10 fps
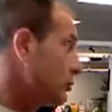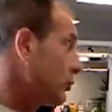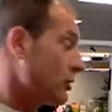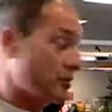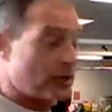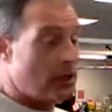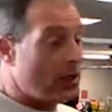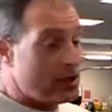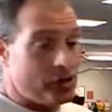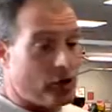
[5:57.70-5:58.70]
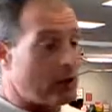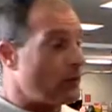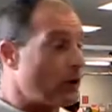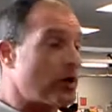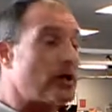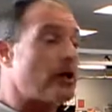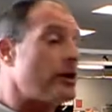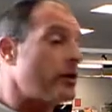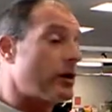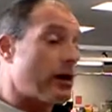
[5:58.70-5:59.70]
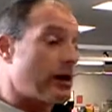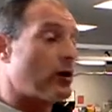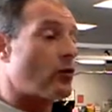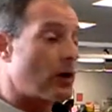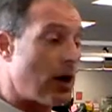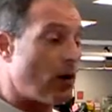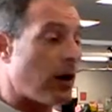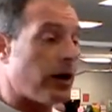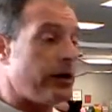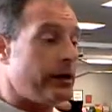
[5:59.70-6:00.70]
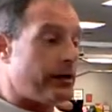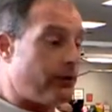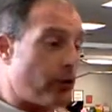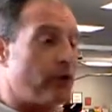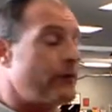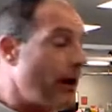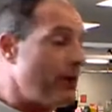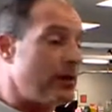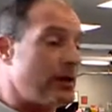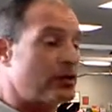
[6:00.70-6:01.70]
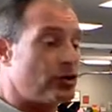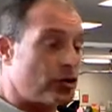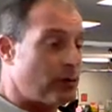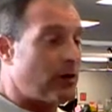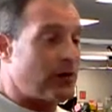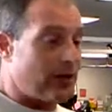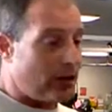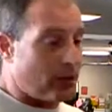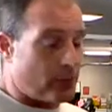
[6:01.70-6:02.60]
sports. If you can get in here and get a workout in 45 minutes, you should be able to get in